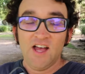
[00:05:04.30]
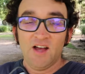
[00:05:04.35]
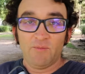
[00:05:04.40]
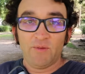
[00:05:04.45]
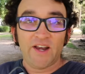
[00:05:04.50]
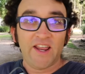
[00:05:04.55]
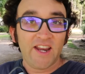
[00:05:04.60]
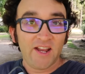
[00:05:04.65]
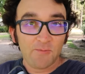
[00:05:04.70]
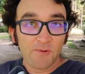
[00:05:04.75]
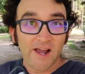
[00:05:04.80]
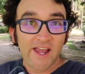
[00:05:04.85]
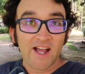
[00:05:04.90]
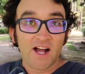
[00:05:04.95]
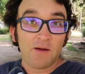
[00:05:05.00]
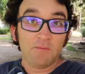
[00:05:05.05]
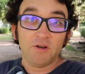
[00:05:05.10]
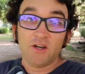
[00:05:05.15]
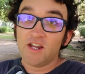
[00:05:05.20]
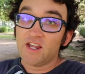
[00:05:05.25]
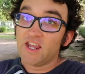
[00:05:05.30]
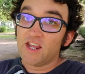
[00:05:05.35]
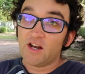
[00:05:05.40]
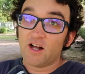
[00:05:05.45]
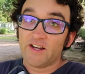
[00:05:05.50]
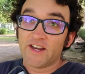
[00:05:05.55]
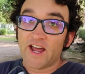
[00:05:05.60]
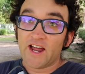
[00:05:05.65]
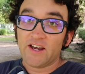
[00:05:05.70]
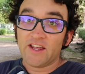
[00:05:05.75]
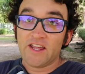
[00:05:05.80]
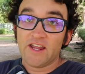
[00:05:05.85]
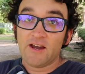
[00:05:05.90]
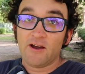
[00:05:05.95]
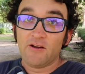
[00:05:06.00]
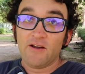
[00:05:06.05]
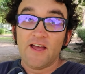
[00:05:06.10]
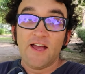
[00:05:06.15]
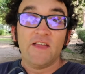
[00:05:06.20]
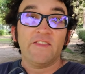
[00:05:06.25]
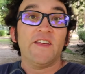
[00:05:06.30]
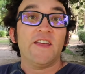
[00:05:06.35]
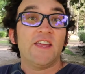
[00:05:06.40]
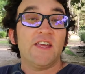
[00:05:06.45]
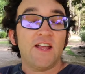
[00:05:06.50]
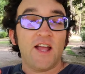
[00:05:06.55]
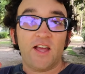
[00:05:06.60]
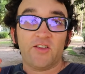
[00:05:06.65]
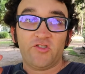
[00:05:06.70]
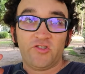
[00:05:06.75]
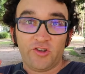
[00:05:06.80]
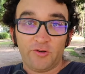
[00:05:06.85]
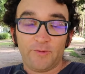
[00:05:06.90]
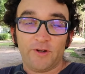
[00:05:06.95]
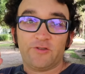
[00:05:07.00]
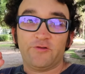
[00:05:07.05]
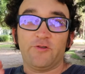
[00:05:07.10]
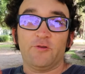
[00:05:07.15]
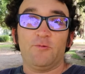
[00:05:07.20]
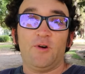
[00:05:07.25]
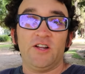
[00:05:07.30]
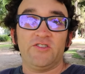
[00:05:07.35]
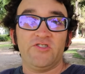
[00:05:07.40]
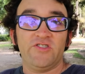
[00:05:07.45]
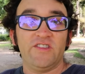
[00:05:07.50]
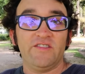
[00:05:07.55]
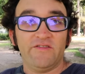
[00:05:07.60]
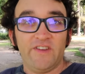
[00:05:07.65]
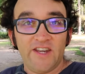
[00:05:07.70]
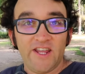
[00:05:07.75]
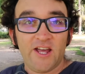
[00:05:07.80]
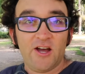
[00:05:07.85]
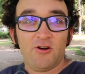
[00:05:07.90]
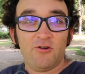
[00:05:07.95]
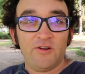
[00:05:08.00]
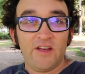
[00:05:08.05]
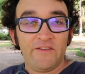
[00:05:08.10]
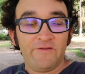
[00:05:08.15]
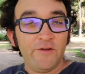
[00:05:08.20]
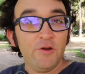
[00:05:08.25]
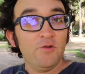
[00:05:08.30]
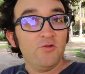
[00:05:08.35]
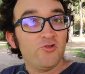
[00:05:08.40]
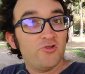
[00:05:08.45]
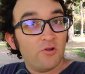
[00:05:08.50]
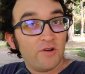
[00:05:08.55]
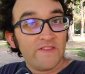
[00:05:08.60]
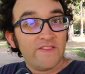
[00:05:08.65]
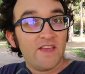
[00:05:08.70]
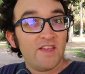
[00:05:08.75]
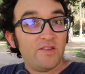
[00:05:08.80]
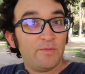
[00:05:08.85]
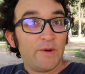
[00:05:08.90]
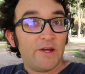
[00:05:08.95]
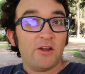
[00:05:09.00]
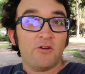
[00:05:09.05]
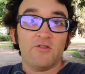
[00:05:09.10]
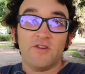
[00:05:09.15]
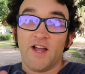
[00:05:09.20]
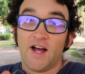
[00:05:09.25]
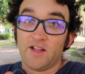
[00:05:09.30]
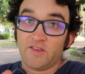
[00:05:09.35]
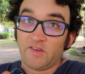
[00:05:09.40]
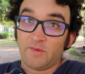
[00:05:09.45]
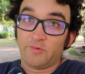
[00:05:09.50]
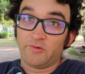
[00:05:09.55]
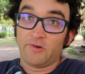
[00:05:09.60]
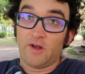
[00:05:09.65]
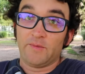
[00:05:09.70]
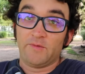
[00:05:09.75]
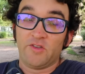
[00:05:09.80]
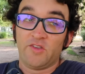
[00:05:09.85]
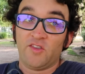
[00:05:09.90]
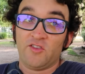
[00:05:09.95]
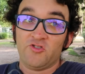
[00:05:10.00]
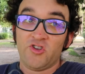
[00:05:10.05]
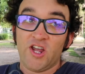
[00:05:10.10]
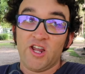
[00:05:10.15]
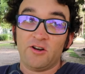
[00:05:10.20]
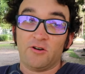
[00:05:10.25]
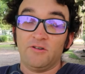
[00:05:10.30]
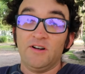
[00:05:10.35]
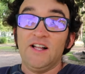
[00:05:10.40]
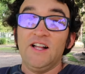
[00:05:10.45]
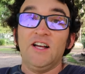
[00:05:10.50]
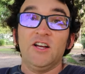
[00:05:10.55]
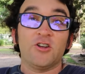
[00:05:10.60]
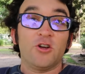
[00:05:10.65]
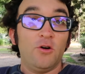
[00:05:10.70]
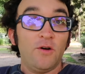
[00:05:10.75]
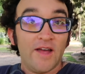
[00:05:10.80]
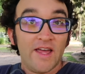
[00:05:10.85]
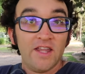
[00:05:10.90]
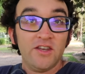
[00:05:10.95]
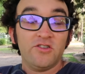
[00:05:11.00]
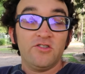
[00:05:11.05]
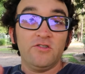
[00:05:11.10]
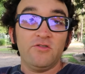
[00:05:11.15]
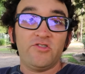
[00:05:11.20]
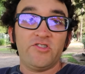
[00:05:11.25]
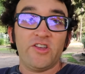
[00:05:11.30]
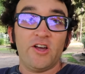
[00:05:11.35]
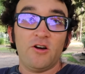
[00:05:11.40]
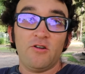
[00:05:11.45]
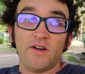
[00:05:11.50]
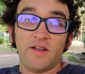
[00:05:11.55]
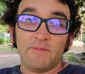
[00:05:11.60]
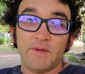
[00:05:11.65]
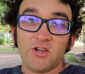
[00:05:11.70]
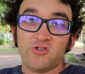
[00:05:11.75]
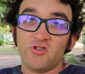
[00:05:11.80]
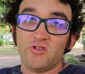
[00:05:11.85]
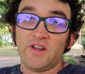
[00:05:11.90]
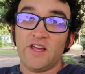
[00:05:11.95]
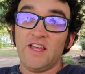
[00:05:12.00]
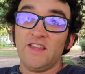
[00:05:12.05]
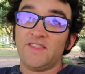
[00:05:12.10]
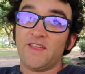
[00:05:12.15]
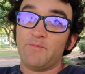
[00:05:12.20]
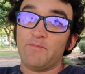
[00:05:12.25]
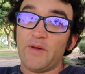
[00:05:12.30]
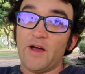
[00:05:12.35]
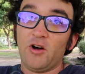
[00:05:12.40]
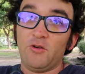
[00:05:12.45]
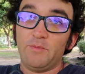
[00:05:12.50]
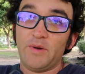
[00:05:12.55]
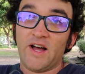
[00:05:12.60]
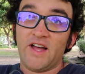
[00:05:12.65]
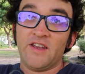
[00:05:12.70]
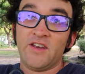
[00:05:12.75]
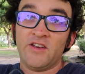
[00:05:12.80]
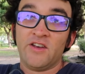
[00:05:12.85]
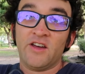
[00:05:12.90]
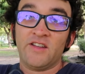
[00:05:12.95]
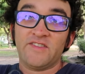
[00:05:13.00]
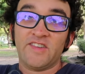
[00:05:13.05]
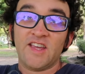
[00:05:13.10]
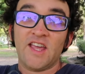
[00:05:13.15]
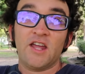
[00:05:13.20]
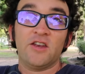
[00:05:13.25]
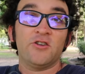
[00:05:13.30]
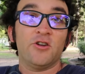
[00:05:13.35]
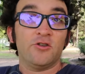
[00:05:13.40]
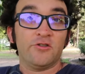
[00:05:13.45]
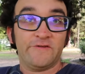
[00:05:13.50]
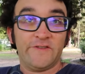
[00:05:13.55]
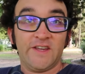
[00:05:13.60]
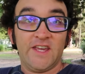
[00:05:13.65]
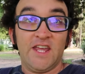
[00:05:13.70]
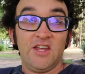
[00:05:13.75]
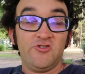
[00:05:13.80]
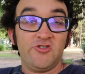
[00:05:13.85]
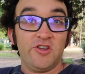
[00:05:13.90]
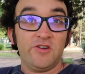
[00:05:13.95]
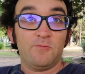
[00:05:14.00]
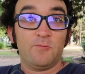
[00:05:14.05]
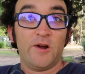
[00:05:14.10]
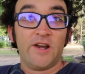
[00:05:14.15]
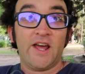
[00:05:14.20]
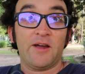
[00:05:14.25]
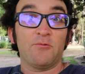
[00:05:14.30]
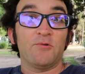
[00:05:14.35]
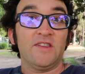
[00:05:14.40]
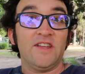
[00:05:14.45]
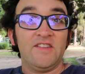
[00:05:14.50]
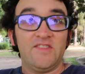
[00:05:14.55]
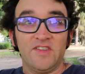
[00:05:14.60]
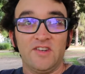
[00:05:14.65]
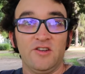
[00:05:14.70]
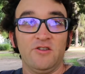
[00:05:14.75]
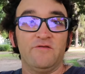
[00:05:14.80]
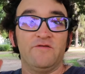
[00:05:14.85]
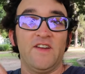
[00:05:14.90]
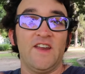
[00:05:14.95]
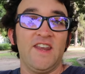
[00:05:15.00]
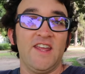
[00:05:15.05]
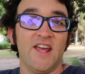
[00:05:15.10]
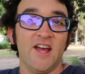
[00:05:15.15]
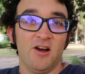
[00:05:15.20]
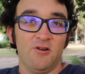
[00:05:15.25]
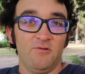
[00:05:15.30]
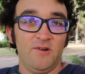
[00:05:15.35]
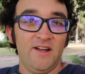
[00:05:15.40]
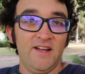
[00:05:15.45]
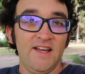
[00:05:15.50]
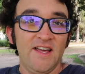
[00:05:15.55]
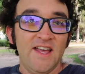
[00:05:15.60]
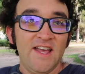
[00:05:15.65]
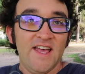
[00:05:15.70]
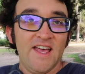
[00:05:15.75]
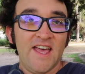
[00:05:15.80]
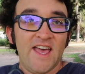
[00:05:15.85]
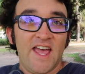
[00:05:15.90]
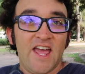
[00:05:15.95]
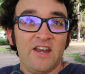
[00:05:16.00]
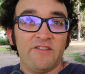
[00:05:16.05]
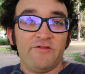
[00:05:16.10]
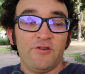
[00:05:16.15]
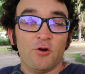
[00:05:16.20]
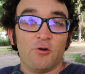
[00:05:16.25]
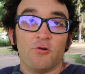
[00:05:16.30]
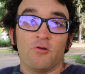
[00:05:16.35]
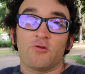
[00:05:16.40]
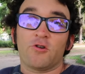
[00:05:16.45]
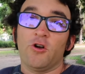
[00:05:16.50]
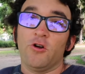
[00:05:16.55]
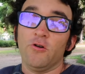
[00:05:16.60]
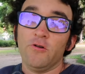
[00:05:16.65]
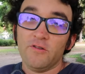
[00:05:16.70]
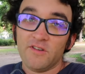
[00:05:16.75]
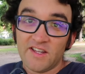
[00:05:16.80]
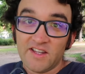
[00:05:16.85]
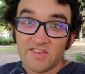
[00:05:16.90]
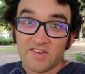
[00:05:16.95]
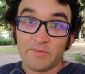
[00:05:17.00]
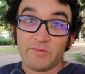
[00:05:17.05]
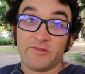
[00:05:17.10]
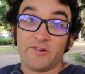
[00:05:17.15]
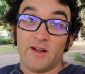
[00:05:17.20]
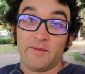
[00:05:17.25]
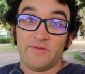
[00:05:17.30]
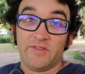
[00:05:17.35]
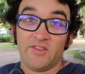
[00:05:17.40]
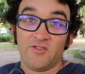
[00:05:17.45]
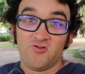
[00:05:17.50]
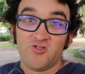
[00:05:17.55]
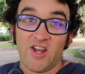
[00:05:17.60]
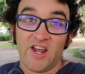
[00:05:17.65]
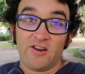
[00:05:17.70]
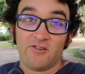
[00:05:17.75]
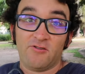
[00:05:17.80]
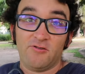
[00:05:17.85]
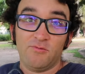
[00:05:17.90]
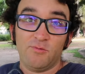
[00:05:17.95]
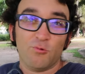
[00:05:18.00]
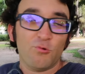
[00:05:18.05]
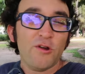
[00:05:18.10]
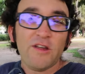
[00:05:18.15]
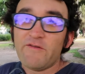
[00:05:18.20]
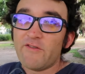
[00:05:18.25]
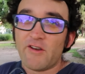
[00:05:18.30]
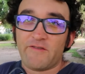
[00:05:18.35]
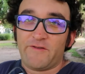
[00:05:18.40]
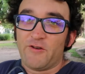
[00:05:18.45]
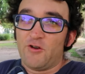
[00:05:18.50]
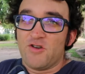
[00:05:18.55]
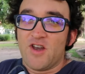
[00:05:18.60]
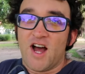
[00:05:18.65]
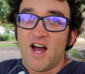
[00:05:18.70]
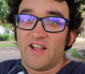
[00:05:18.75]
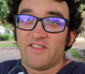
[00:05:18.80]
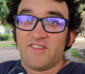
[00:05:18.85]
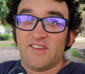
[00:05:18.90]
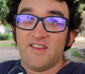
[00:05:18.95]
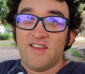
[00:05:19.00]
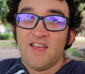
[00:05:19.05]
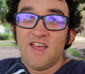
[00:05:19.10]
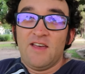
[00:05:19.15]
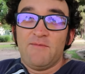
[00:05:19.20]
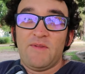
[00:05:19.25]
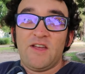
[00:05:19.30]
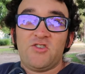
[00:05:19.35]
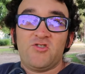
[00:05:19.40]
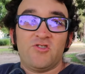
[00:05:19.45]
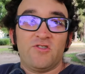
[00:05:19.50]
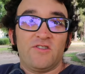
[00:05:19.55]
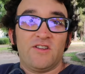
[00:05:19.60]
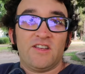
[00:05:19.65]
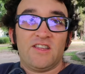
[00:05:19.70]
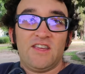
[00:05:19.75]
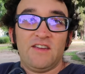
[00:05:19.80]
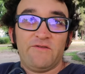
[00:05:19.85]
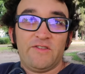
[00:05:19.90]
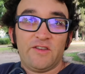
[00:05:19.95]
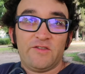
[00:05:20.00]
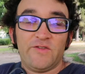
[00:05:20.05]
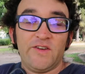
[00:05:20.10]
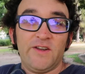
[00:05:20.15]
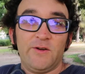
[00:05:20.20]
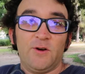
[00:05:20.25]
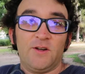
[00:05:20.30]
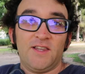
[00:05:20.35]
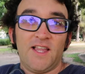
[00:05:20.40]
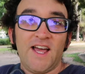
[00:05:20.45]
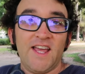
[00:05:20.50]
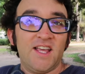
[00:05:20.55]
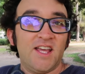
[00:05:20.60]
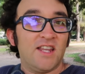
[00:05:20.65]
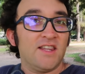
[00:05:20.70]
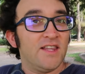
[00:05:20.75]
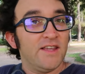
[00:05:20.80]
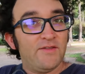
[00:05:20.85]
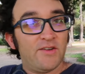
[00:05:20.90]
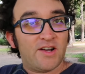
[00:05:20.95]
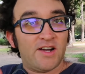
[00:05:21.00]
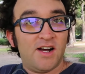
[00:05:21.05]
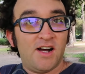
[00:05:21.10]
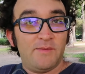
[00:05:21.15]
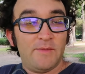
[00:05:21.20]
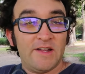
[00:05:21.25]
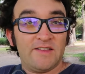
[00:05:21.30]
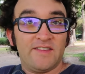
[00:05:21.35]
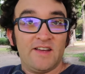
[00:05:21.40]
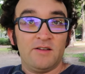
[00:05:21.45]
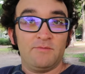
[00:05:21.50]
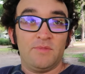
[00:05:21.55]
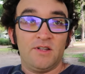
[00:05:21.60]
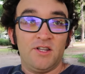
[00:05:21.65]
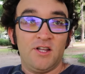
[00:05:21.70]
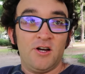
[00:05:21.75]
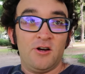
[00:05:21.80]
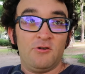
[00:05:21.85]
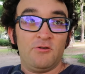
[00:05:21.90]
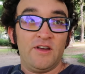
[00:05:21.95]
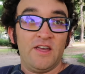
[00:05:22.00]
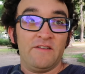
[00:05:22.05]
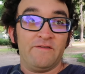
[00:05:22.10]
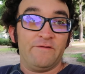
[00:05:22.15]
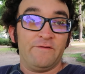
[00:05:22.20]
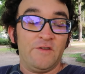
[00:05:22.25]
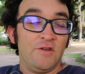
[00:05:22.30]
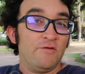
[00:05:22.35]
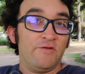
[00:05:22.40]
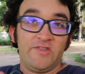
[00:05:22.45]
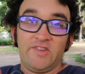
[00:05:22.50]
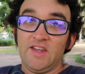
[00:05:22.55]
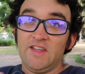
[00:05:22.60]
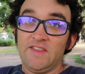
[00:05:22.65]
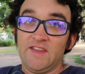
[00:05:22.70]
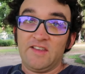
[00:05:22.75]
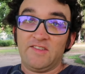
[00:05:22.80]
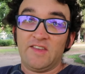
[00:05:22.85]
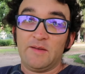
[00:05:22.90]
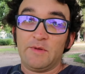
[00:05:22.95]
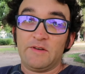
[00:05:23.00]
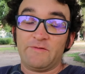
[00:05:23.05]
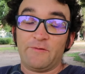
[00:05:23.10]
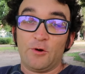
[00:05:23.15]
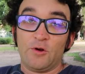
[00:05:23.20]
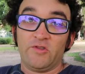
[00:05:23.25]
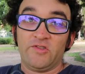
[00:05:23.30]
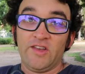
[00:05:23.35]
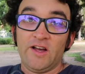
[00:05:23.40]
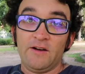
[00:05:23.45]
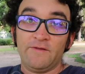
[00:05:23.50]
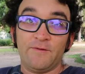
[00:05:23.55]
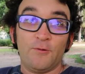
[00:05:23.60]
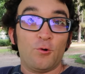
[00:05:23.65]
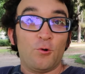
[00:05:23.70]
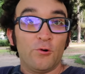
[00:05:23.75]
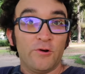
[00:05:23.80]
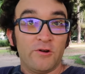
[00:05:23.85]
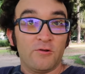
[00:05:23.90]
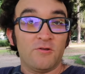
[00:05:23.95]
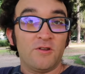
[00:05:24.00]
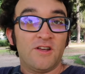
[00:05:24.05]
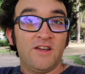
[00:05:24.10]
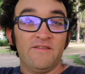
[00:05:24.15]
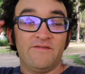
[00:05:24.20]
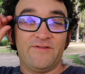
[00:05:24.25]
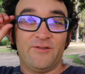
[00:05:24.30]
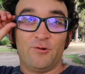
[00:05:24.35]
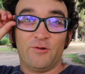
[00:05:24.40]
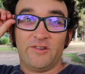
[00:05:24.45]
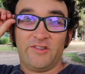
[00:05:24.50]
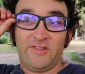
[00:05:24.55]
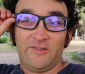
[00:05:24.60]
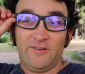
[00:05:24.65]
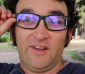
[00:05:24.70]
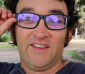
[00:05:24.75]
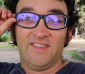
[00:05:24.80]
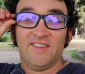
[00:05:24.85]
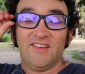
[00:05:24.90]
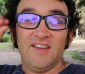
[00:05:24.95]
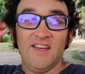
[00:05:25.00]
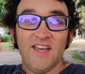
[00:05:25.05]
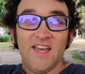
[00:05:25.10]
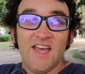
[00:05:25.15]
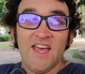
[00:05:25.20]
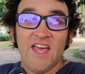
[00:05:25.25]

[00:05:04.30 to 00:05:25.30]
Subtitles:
But anyway, I'm going to get on out of here. Thank you guys so much for watching the video. If you enjoyed this but you're not subscribed to the channel, go ahead and do so, and make sure to hit the bell button to get a notification when I release a new video. And if you're currently subscribed to the channel, or even if you're not, make sure to give this video a like and leave a comment down below if you've seen the exhibit for yourself or you're looking forward to it.